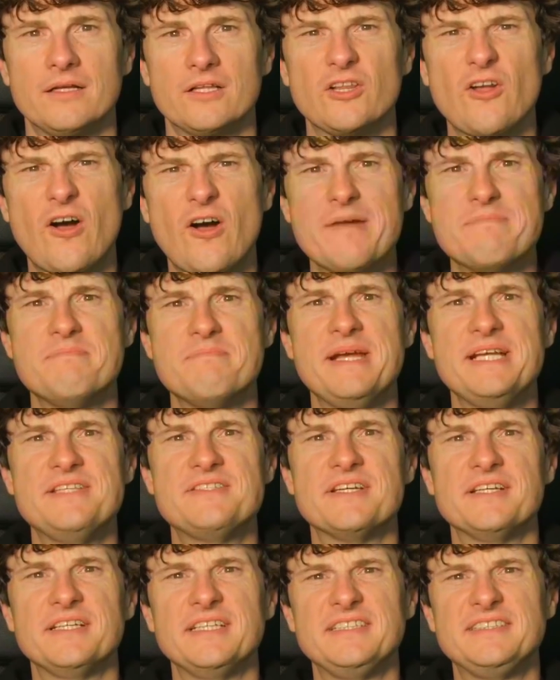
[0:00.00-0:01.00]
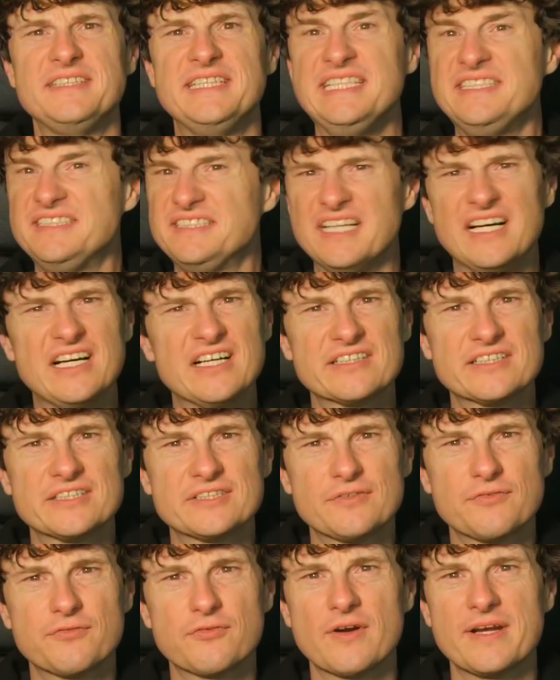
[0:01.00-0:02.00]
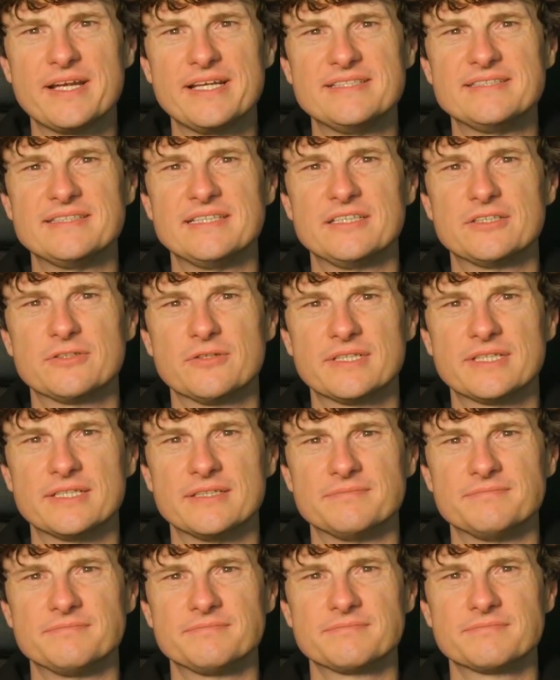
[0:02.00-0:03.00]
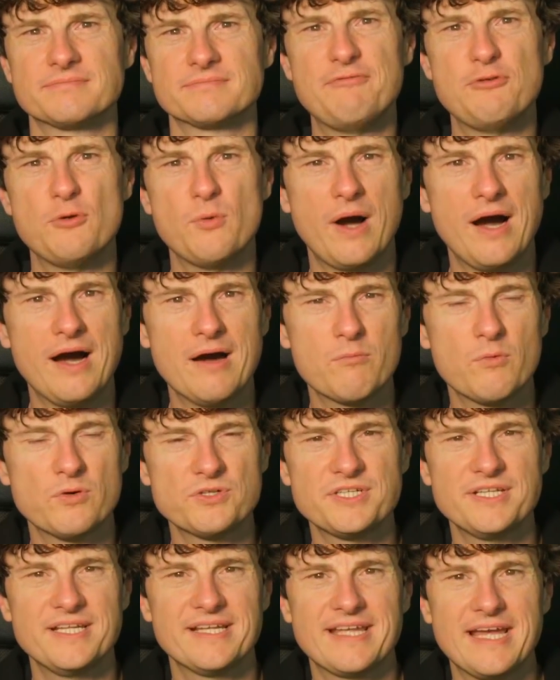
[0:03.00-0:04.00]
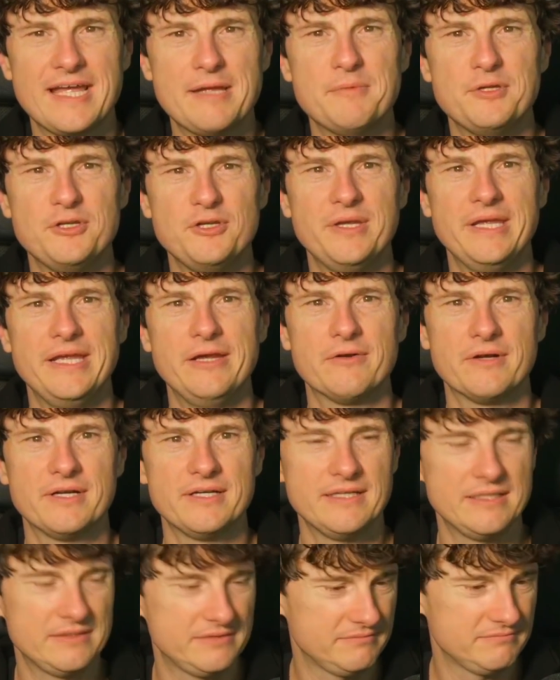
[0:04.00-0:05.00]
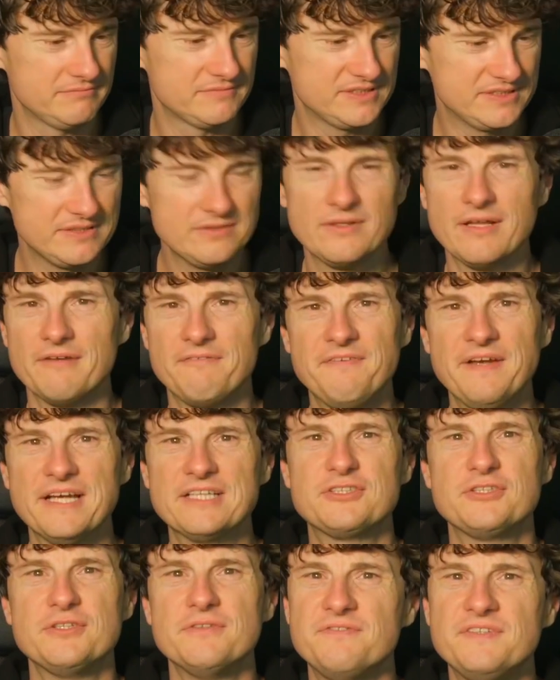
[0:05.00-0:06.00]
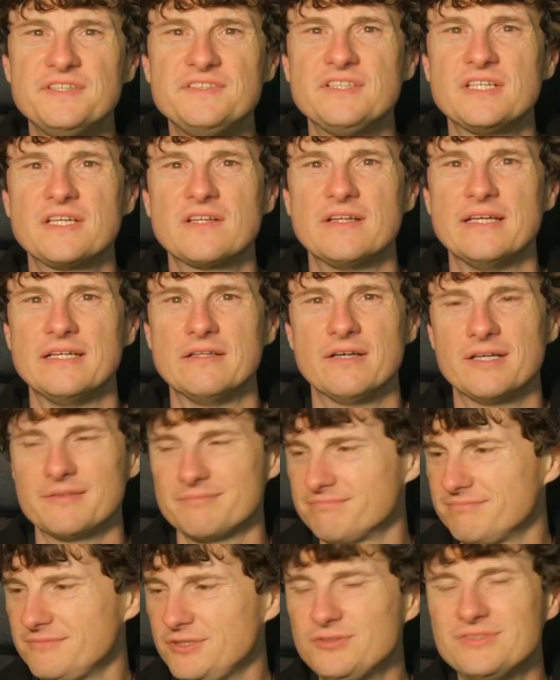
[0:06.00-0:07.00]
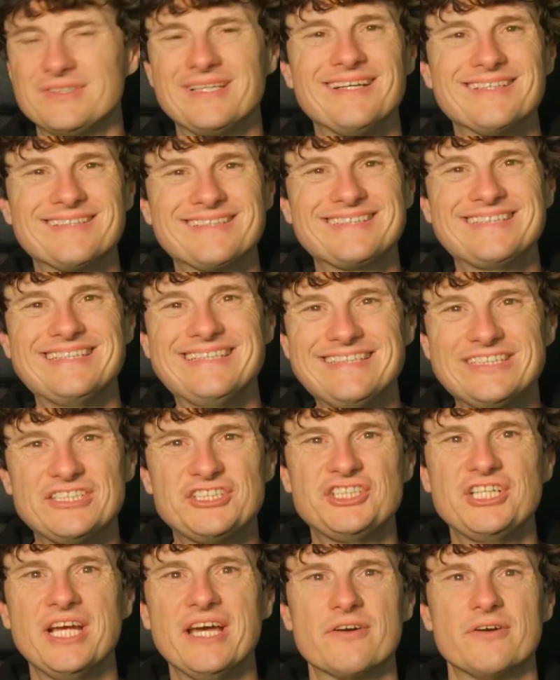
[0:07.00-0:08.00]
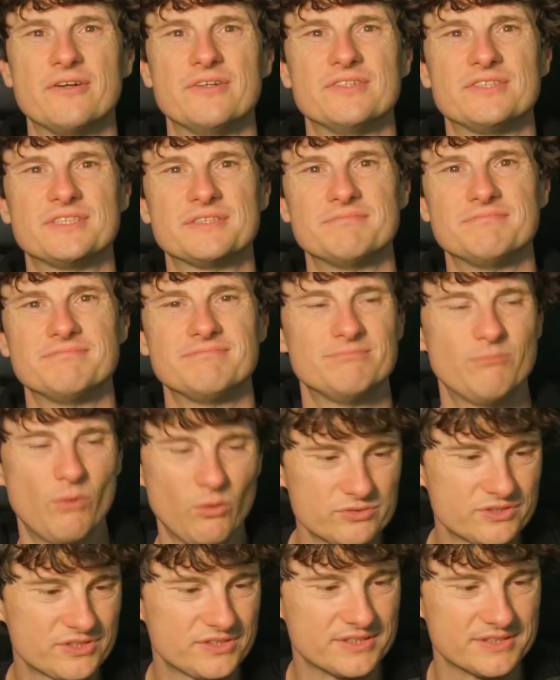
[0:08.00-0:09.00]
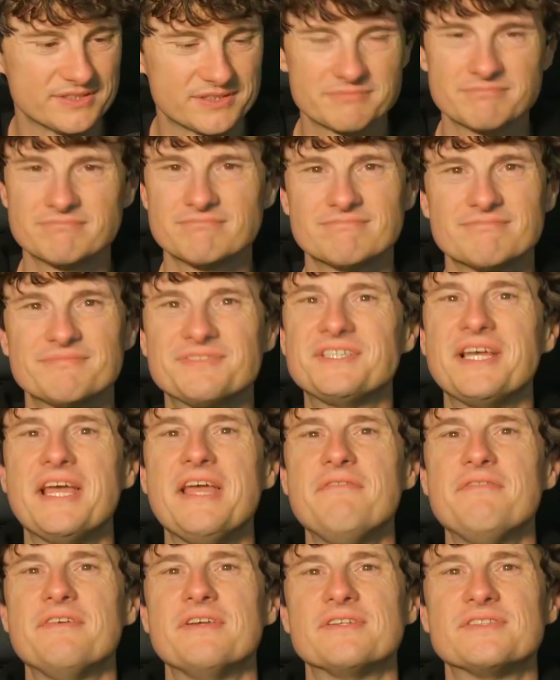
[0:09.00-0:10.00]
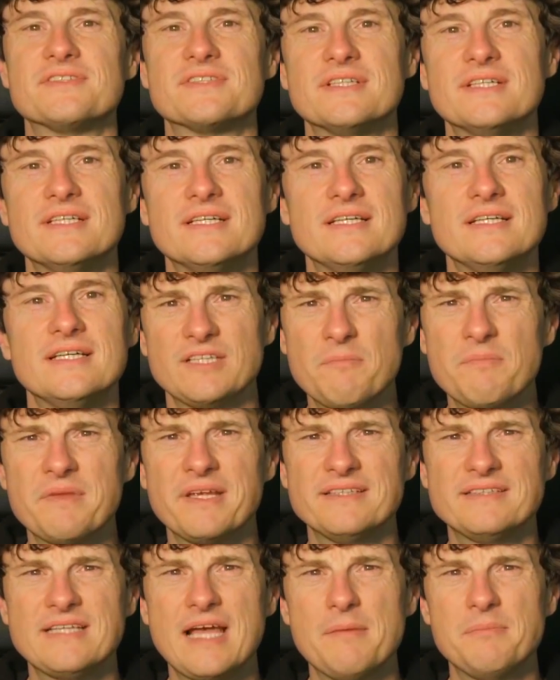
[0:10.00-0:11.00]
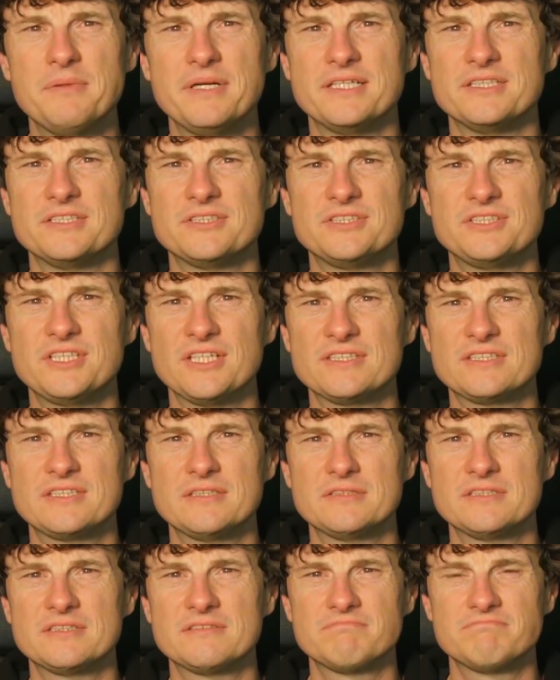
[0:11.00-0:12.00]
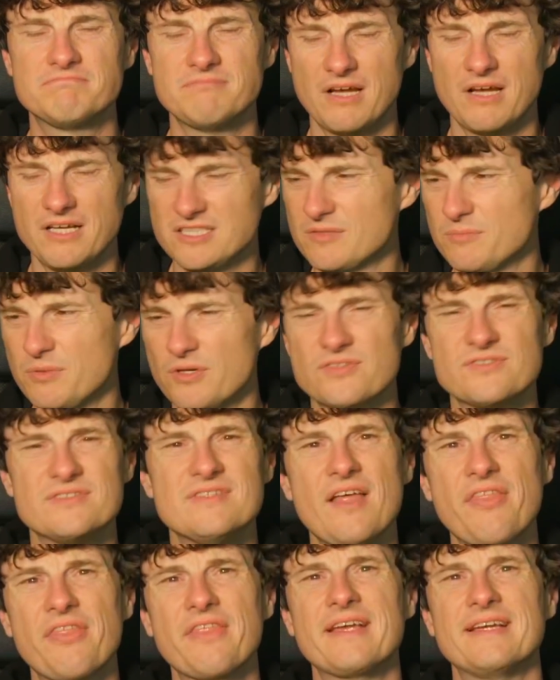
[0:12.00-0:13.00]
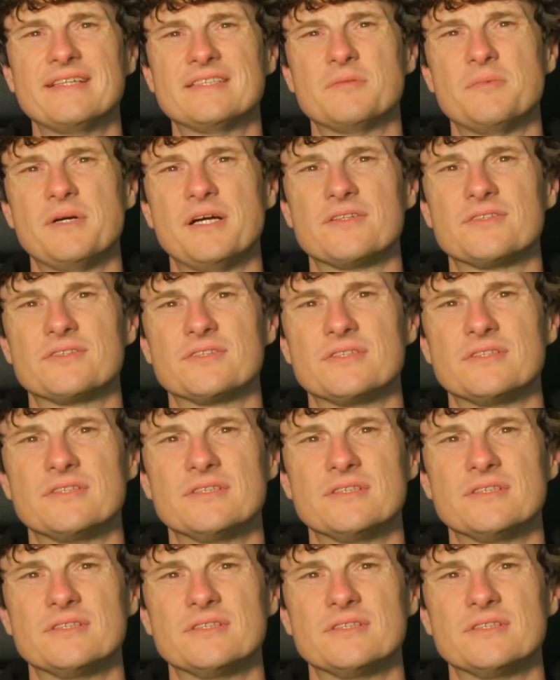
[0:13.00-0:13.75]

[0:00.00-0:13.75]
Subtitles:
Light meter is the darkest phrase in cricket. If you aren't watching the game and you hear it, it still affects you physically. Like, you start seeing shadows, monsters, saviors. Something is happening just as, I suppose, nothing is about to.